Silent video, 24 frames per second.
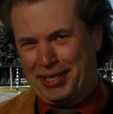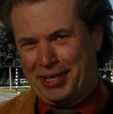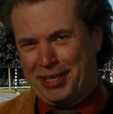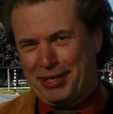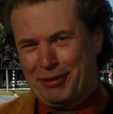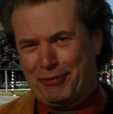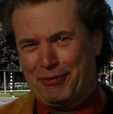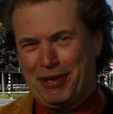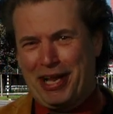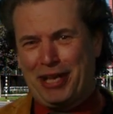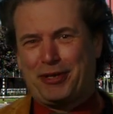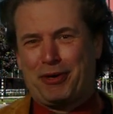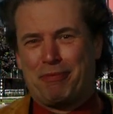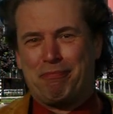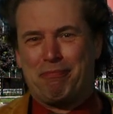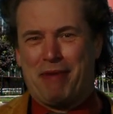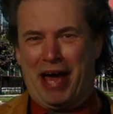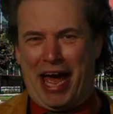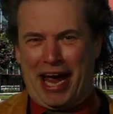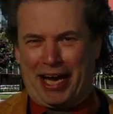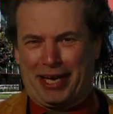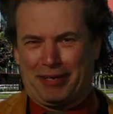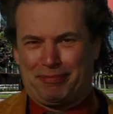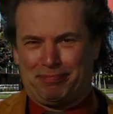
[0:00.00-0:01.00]
Welcome
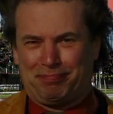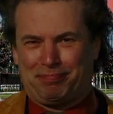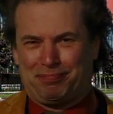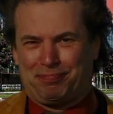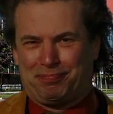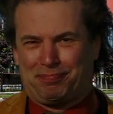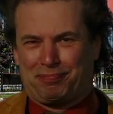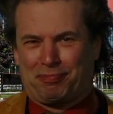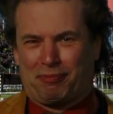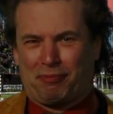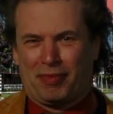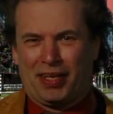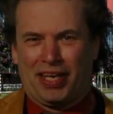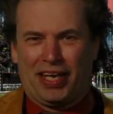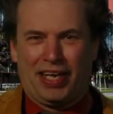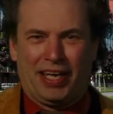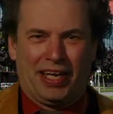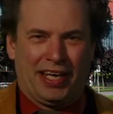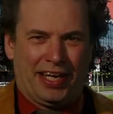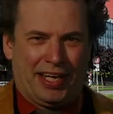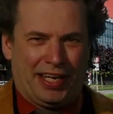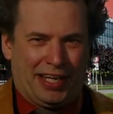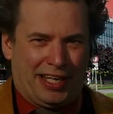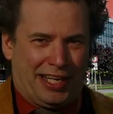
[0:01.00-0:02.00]
back.
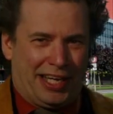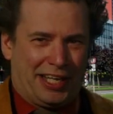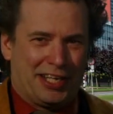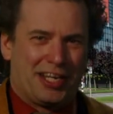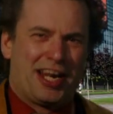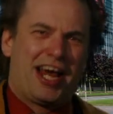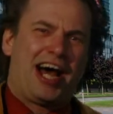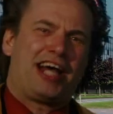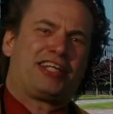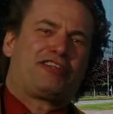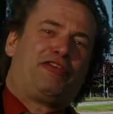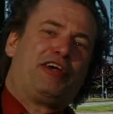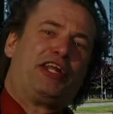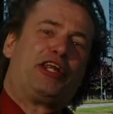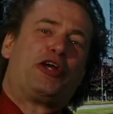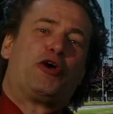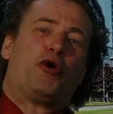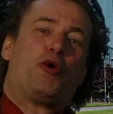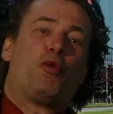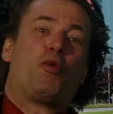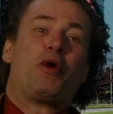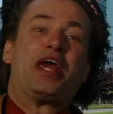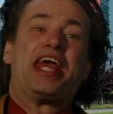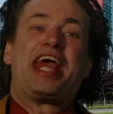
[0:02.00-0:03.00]
In the last
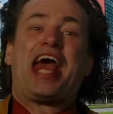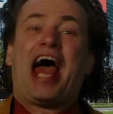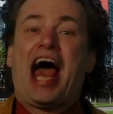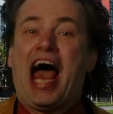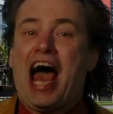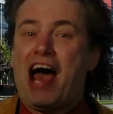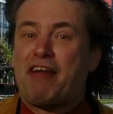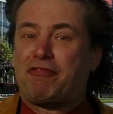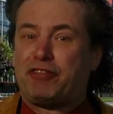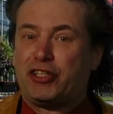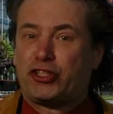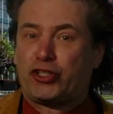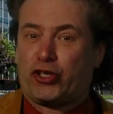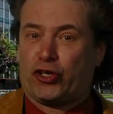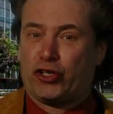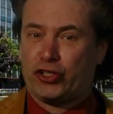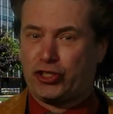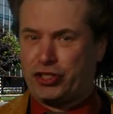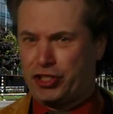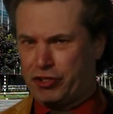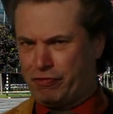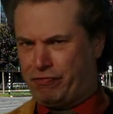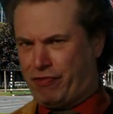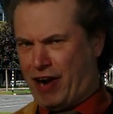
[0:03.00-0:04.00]
video we have
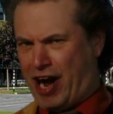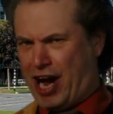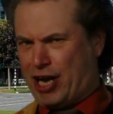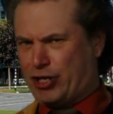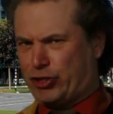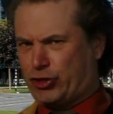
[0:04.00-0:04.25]
discussed the device